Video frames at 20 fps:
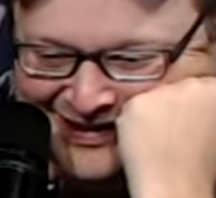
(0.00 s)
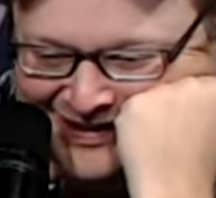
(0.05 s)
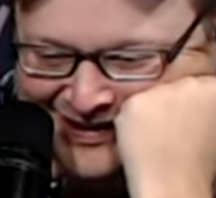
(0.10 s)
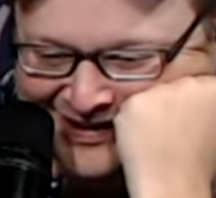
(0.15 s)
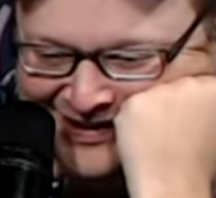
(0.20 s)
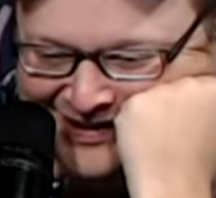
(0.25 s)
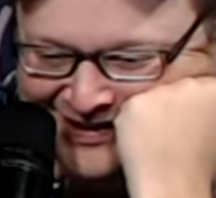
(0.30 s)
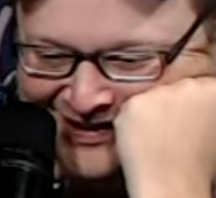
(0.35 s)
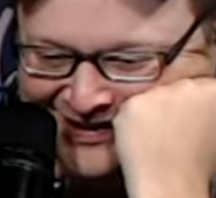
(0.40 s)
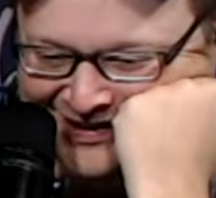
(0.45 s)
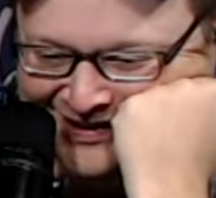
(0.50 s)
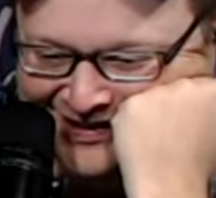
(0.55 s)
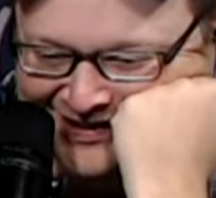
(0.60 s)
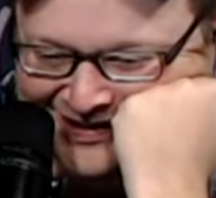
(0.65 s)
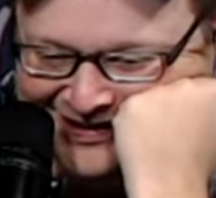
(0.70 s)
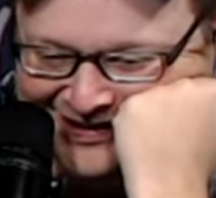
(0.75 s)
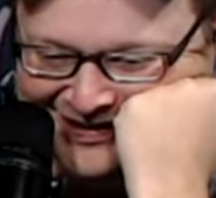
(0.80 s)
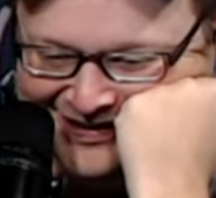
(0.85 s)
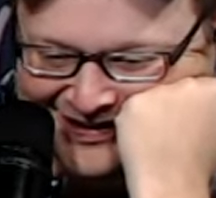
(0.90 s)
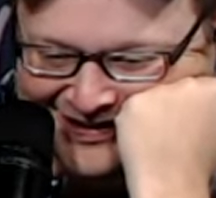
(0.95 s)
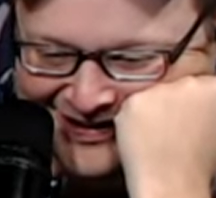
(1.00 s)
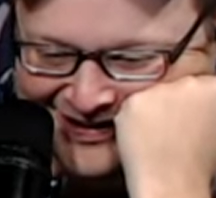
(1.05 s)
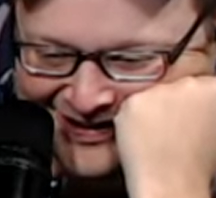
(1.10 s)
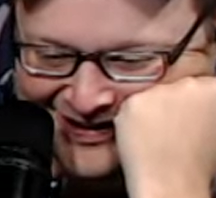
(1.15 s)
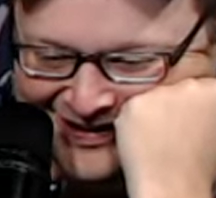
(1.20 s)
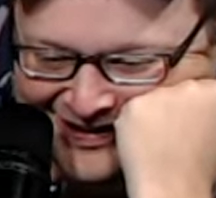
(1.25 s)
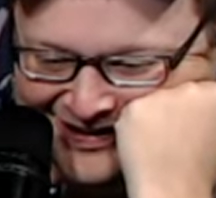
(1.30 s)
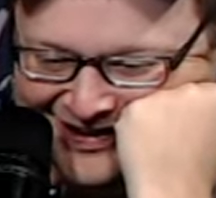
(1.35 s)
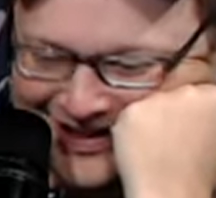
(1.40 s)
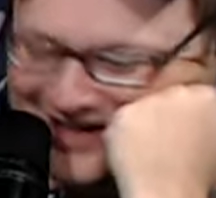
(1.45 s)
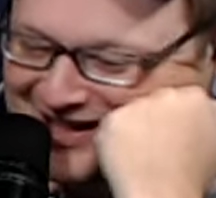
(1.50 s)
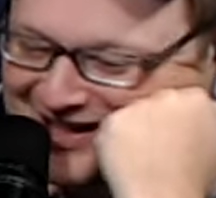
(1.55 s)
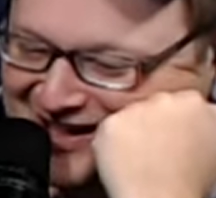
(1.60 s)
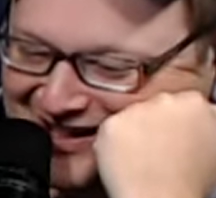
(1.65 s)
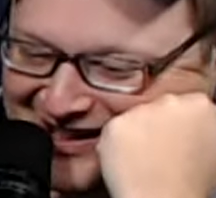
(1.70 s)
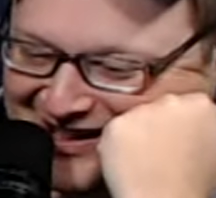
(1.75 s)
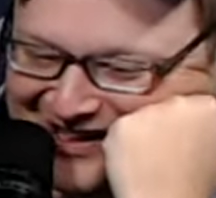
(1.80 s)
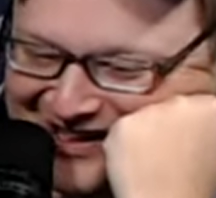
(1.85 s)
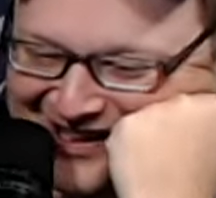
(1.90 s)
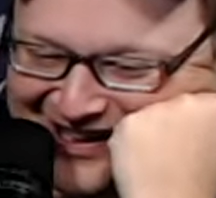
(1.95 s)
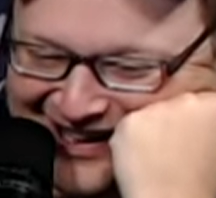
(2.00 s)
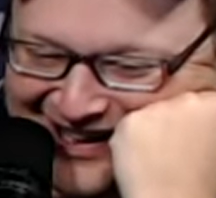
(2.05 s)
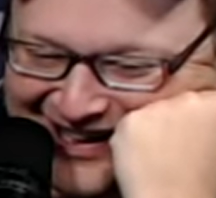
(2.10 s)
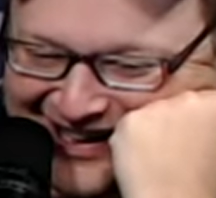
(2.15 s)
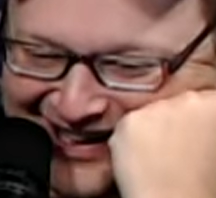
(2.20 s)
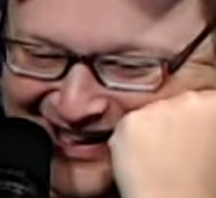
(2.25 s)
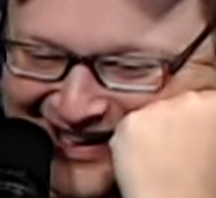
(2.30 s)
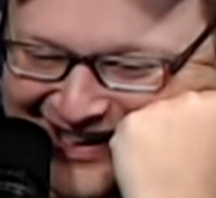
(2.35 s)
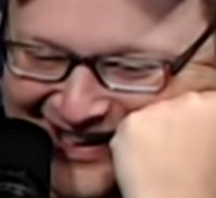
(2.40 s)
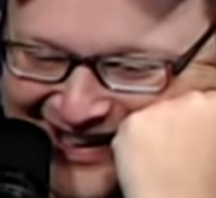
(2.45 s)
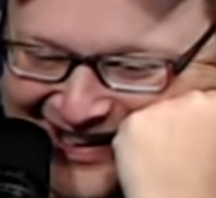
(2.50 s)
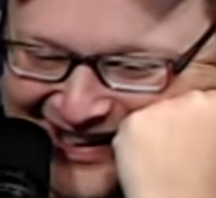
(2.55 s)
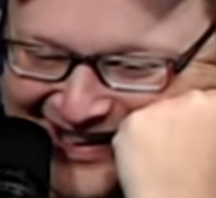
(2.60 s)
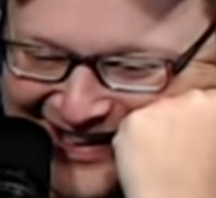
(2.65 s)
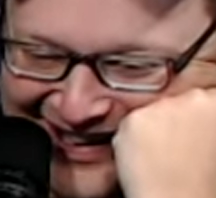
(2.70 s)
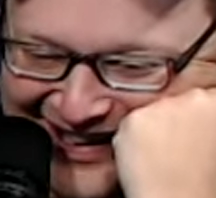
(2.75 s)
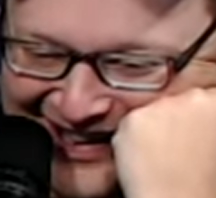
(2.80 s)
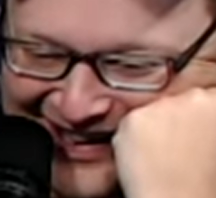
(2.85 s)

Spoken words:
This person isn't speaking.